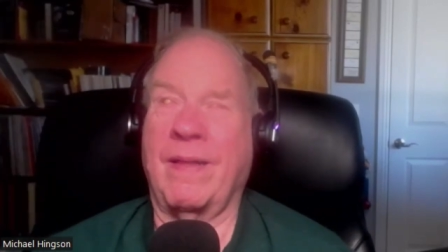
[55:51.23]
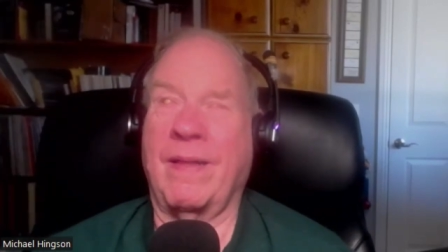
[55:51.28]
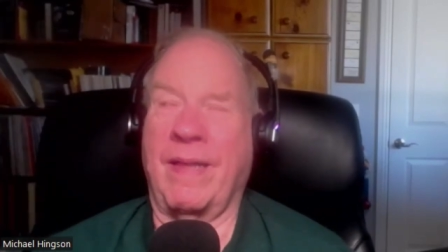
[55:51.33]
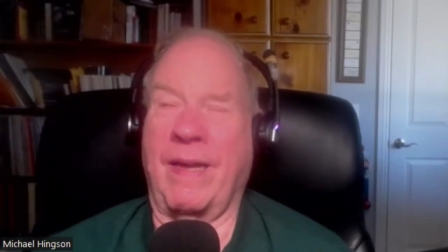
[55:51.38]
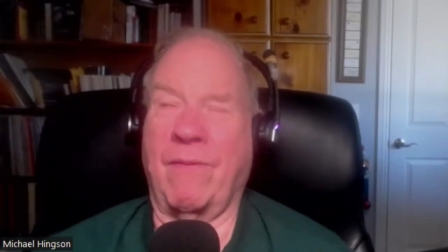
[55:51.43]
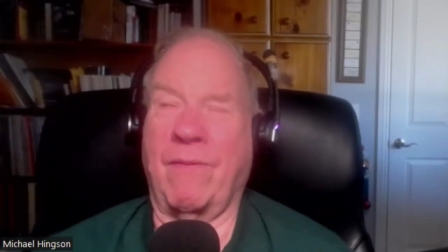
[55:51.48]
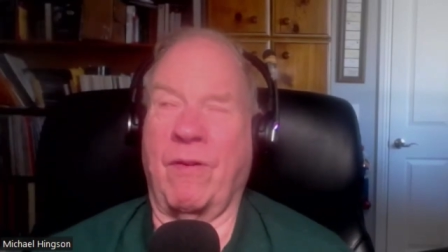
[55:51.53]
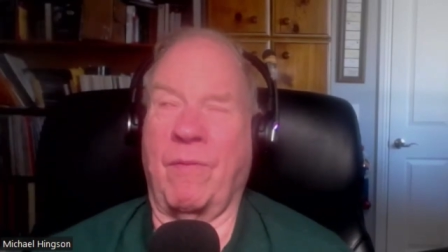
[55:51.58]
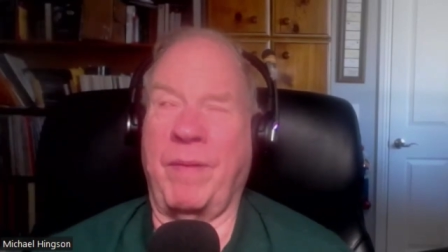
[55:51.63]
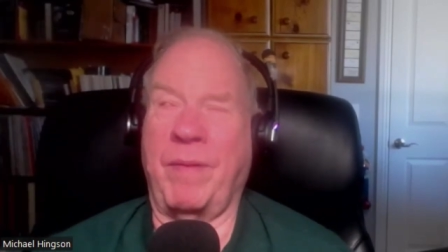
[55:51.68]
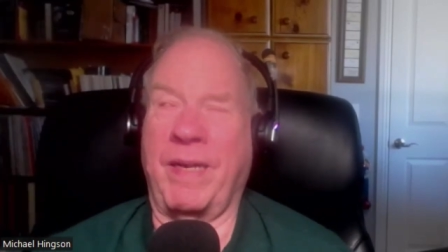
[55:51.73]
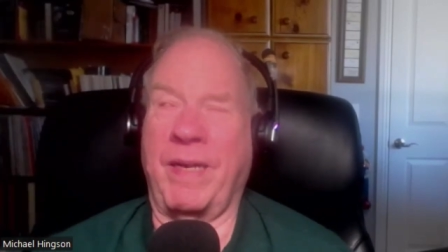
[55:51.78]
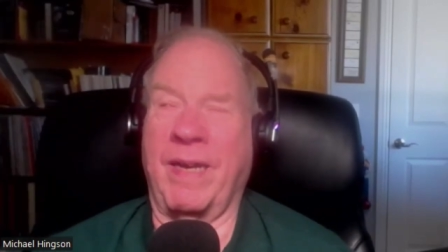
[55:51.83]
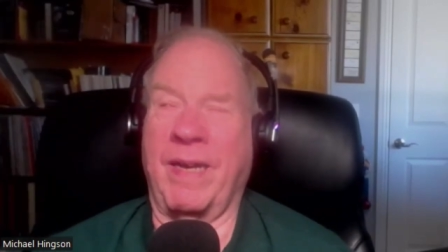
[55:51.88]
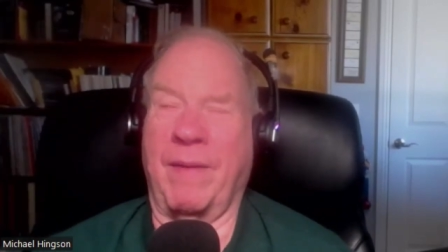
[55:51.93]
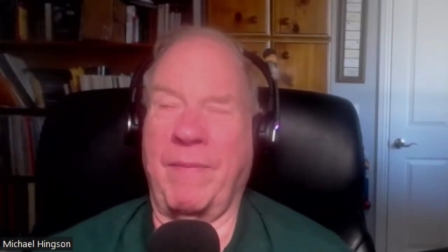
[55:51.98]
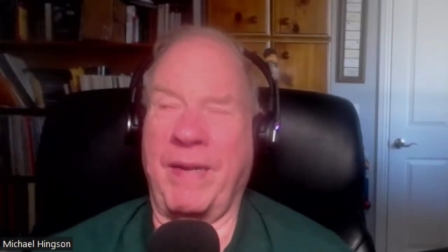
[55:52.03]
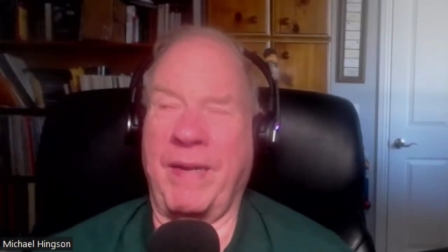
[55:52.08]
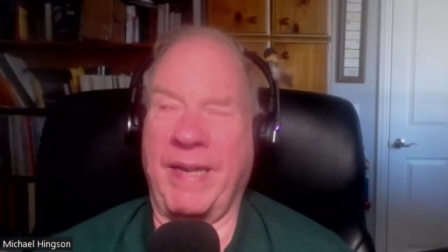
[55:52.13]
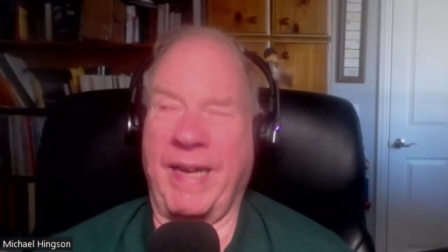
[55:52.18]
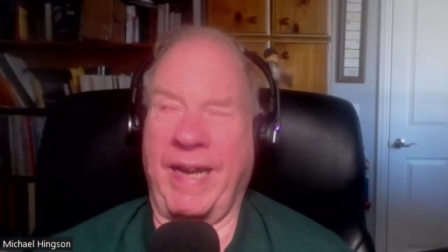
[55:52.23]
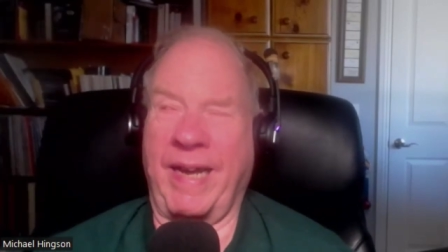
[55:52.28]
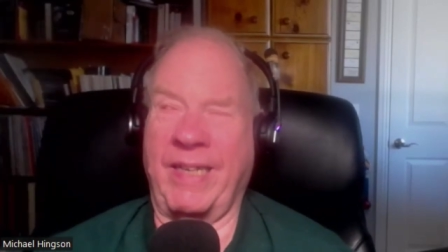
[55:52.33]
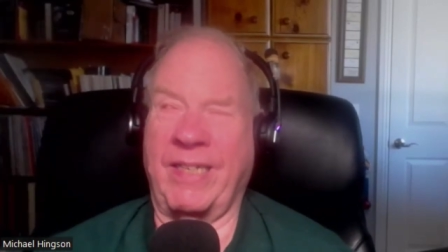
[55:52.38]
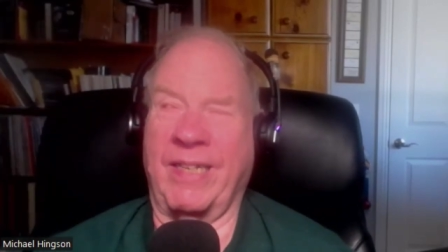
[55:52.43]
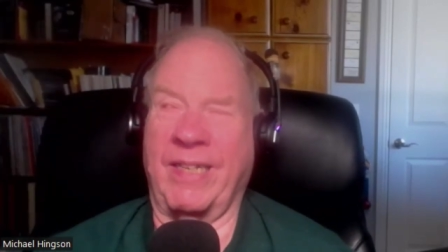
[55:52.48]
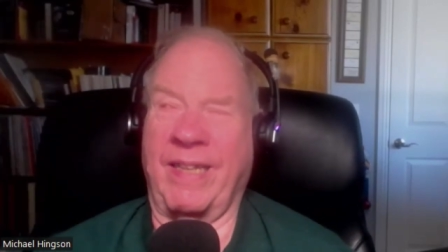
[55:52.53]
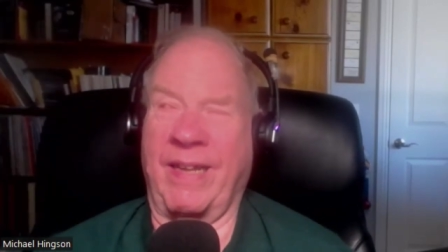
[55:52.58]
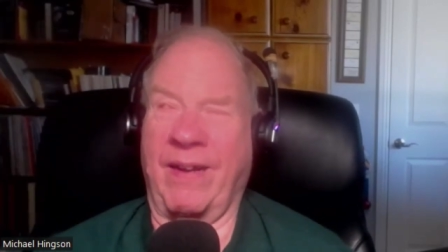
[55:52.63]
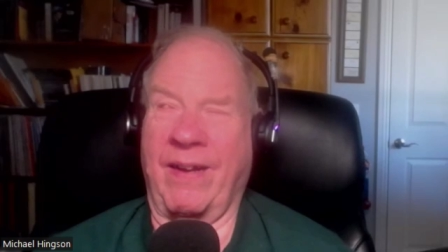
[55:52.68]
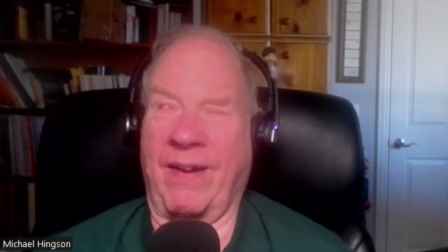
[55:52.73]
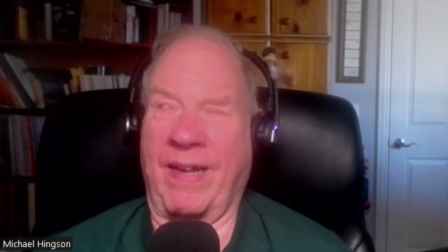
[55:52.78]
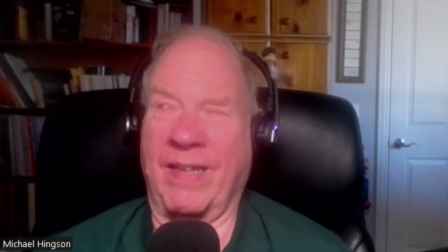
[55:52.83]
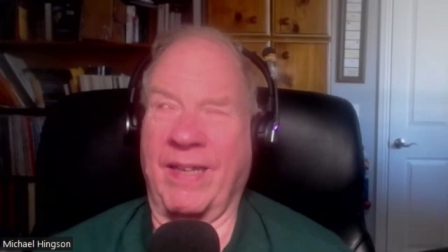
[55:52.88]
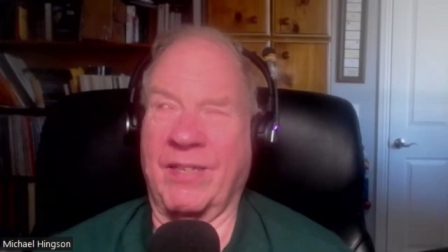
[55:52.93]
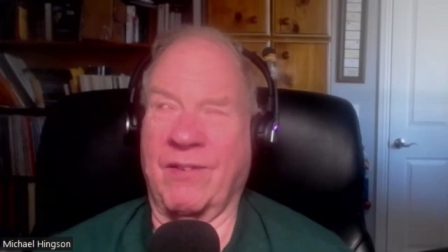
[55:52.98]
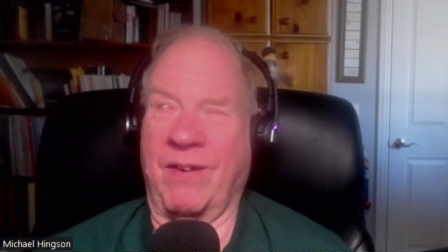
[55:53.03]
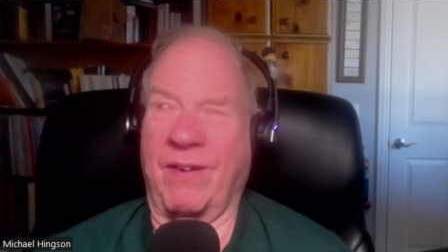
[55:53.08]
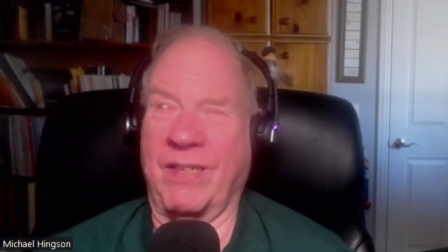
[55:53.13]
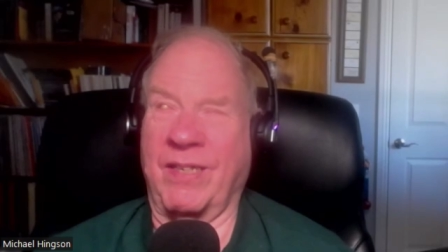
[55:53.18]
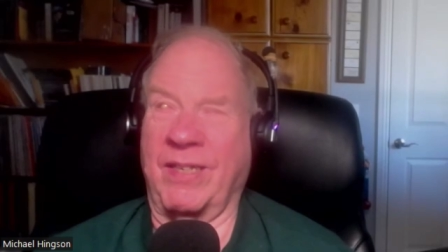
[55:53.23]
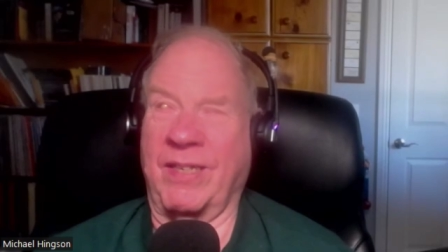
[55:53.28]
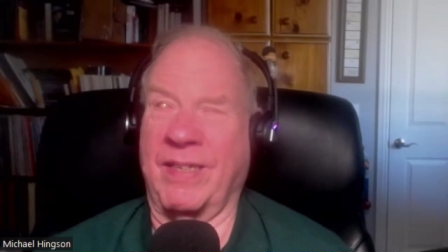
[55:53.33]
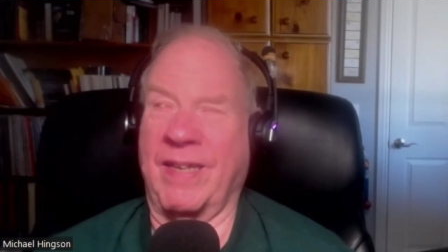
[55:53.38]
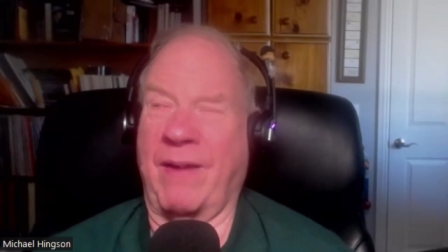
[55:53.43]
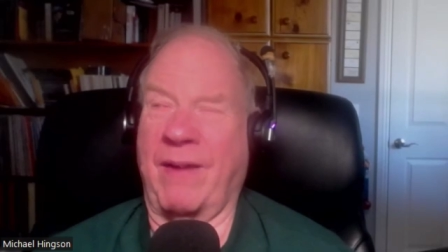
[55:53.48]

they will become engaged and they'll ask questions.